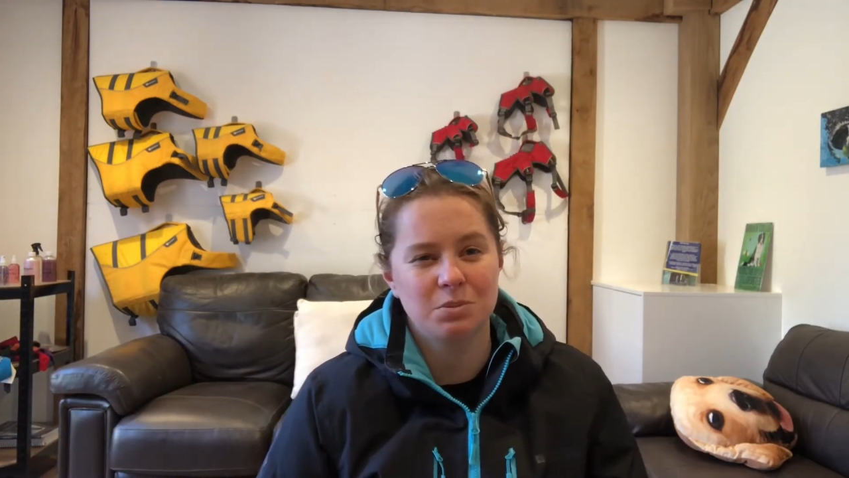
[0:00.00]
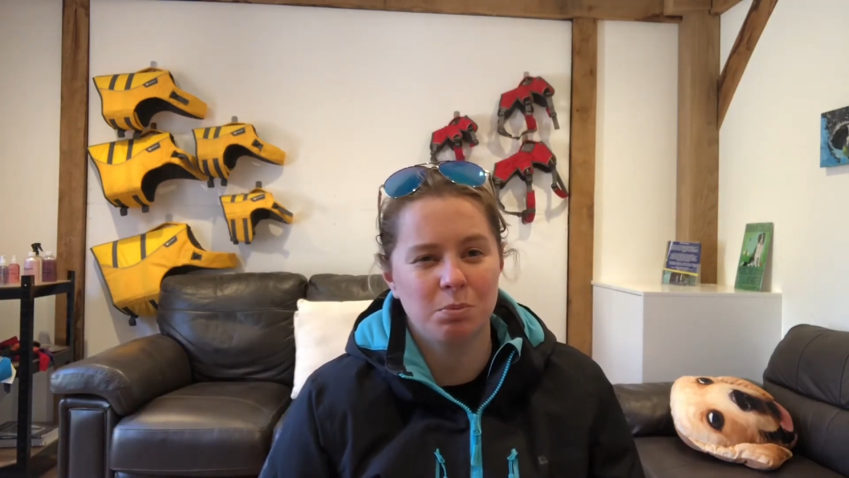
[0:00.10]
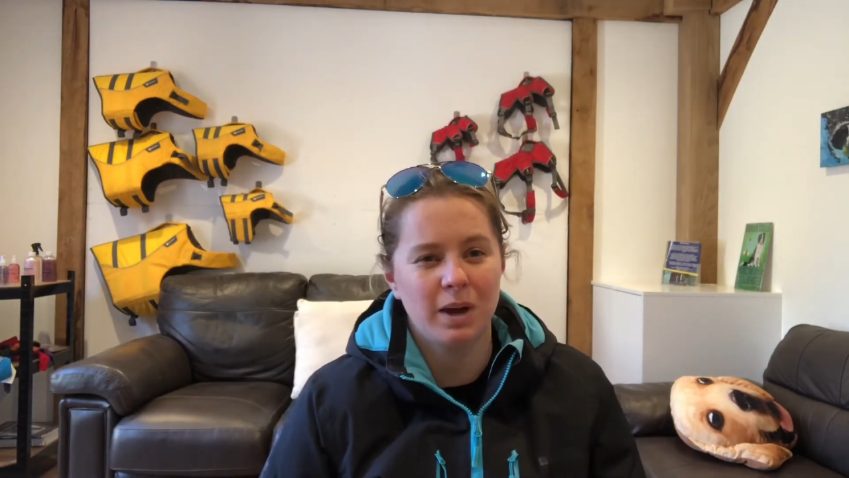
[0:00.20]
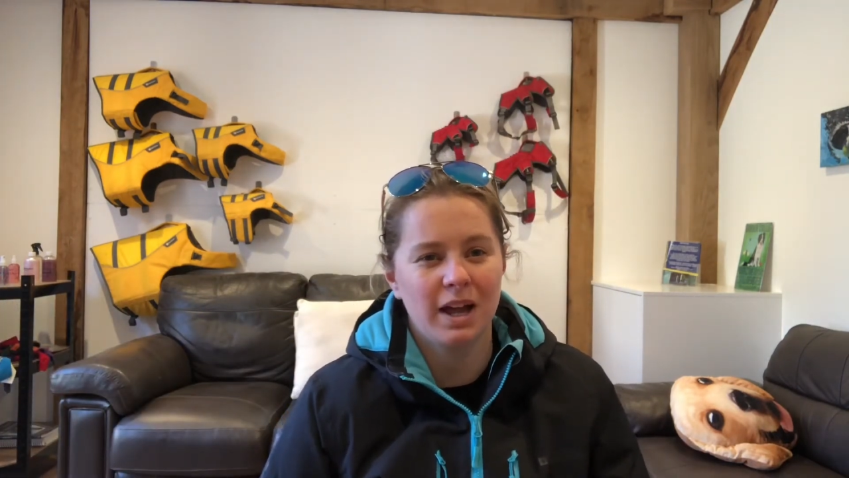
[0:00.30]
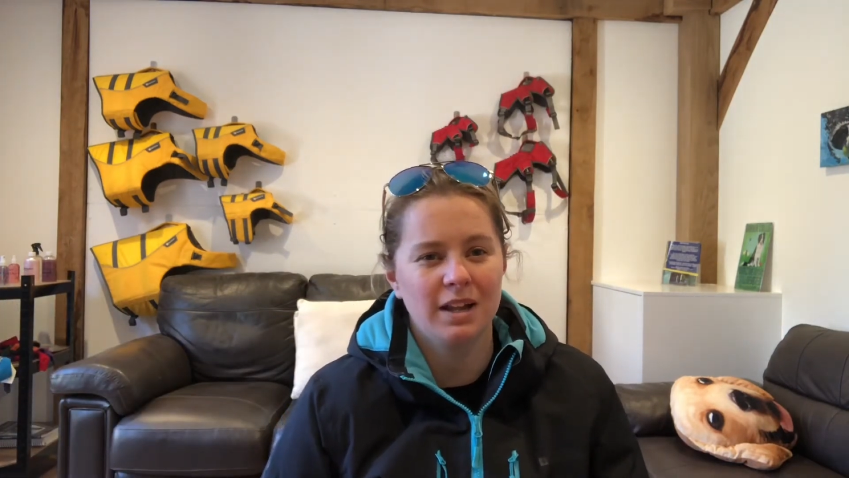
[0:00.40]

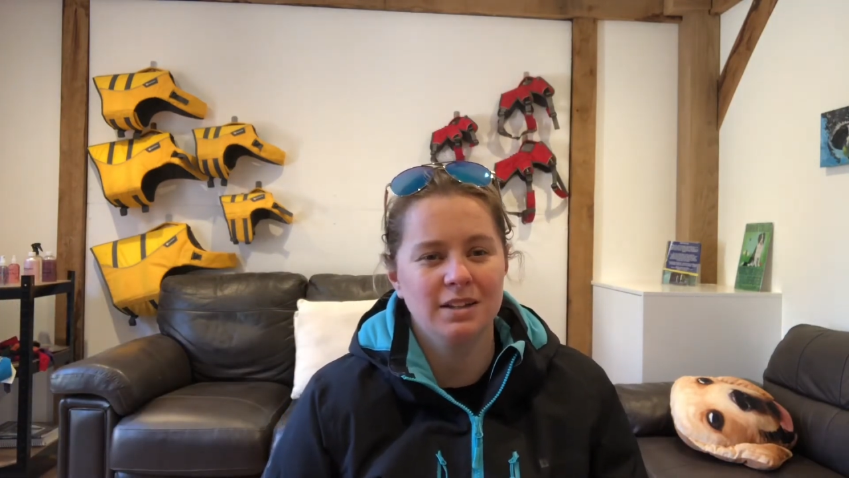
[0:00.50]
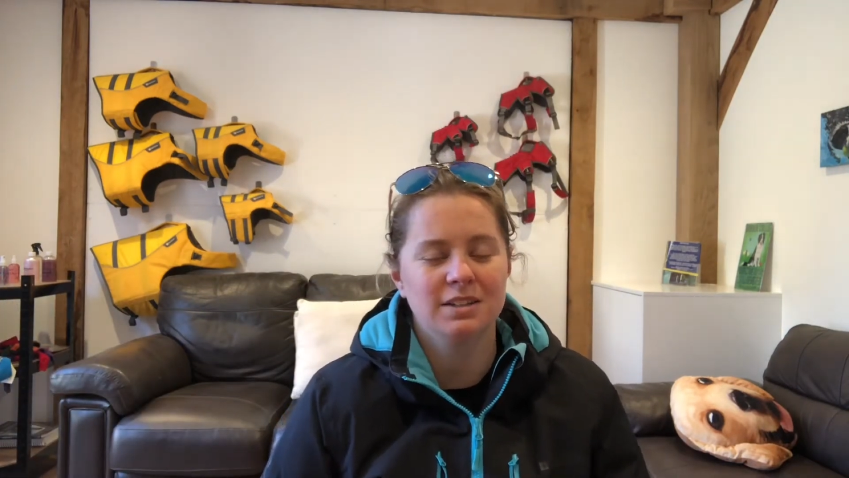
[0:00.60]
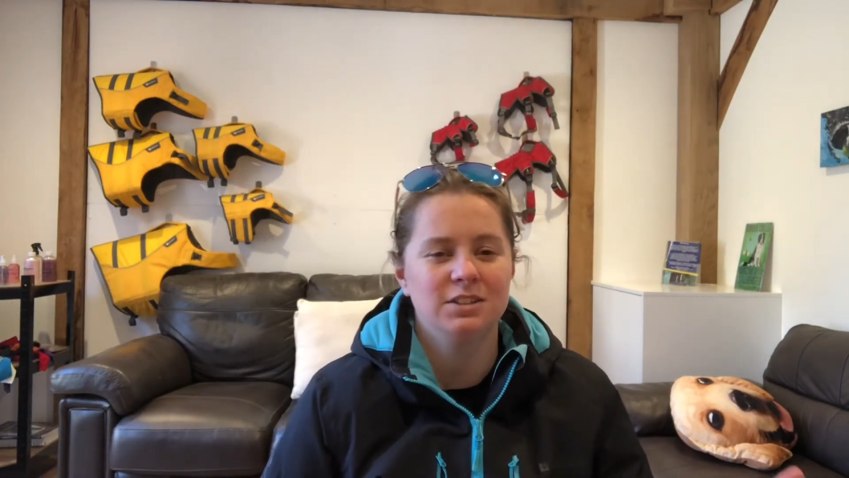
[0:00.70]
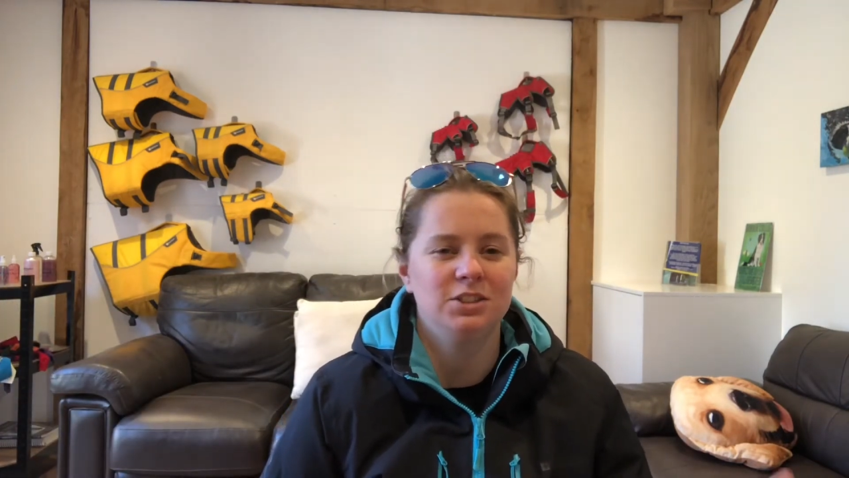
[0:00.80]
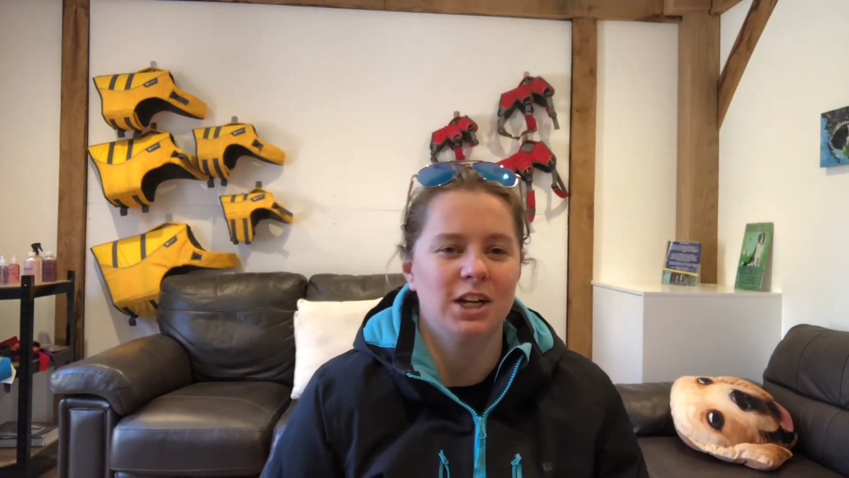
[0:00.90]
well
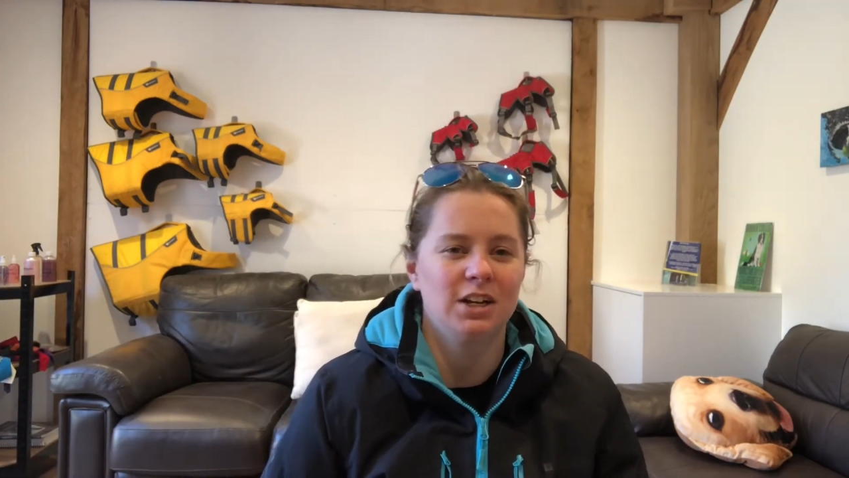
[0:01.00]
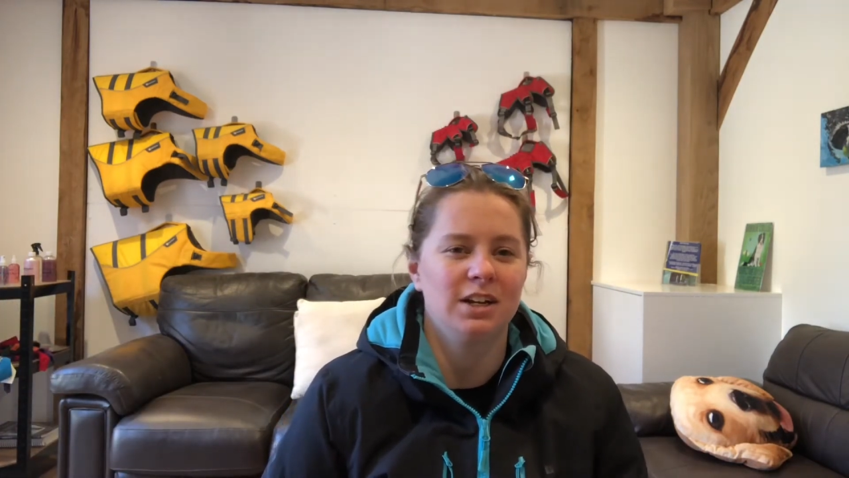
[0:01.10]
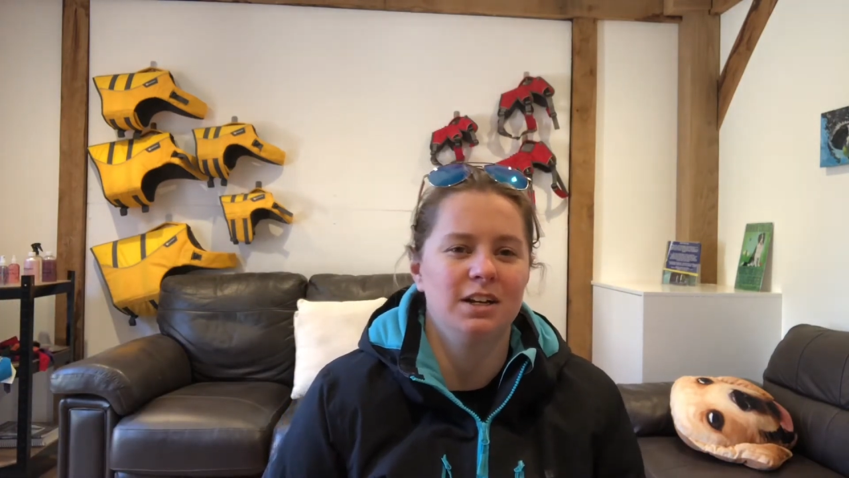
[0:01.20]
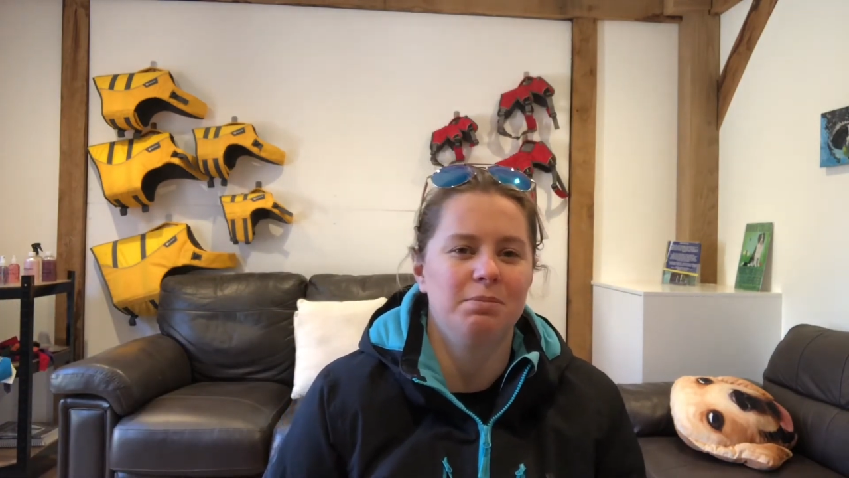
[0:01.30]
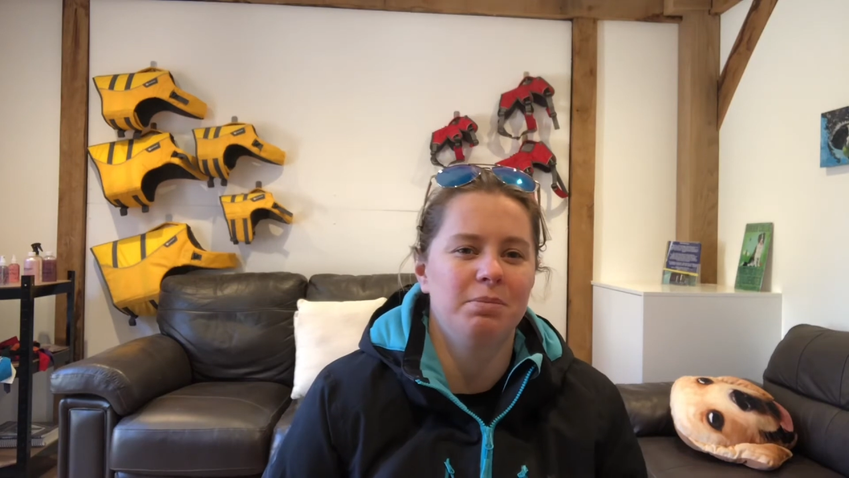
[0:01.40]
generally